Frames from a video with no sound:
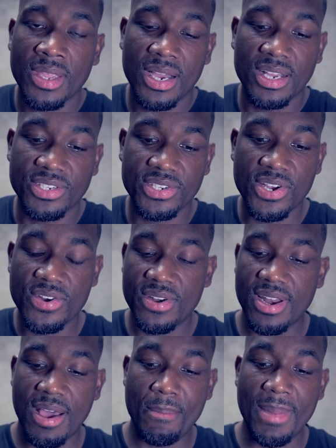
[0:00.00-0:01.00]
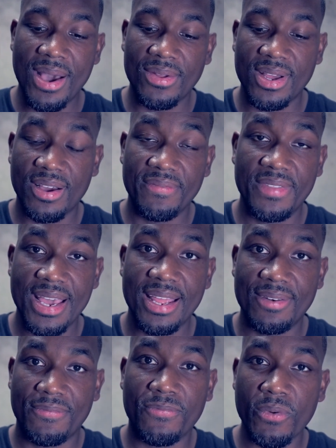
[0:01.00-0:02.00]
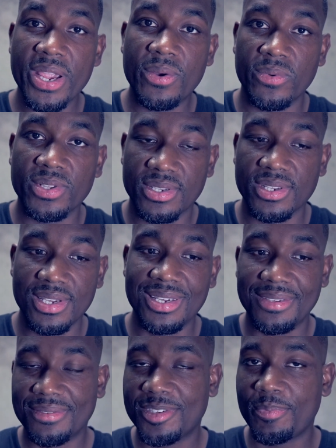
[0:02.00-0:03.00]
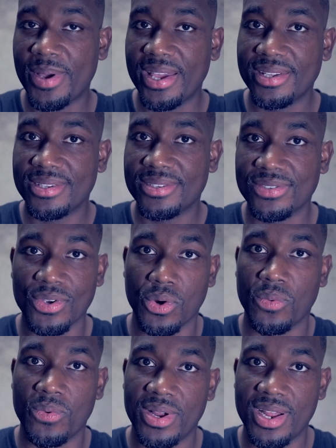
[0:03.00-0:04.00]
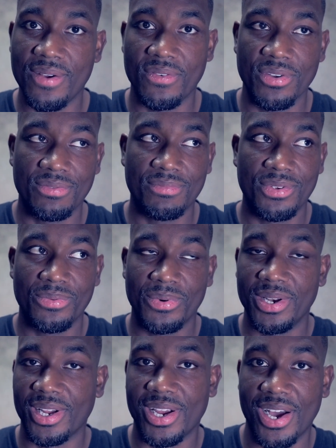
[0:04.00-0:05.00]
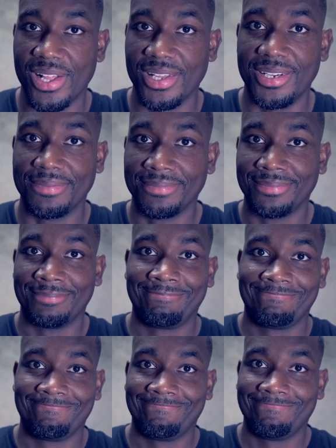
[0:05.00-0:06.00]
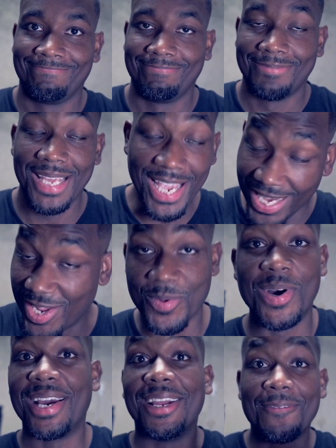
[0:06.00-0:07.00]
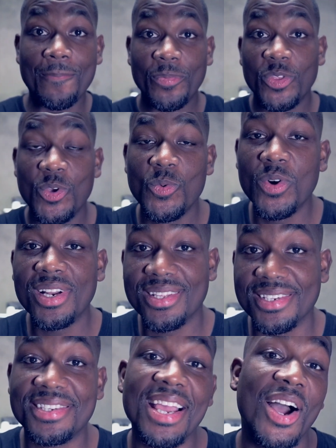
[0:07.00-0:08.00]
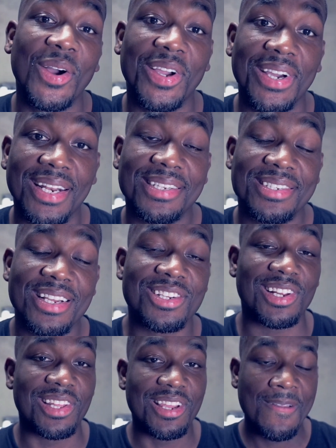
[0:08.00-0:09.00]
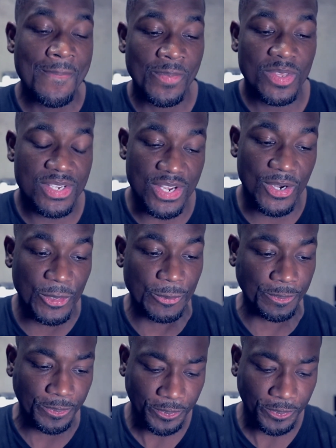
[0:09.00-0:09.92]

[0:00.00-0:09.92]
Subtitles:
a certain amount of that frequency space, or whatever you want to call it. Anyway, you want it to sound good, essentially. So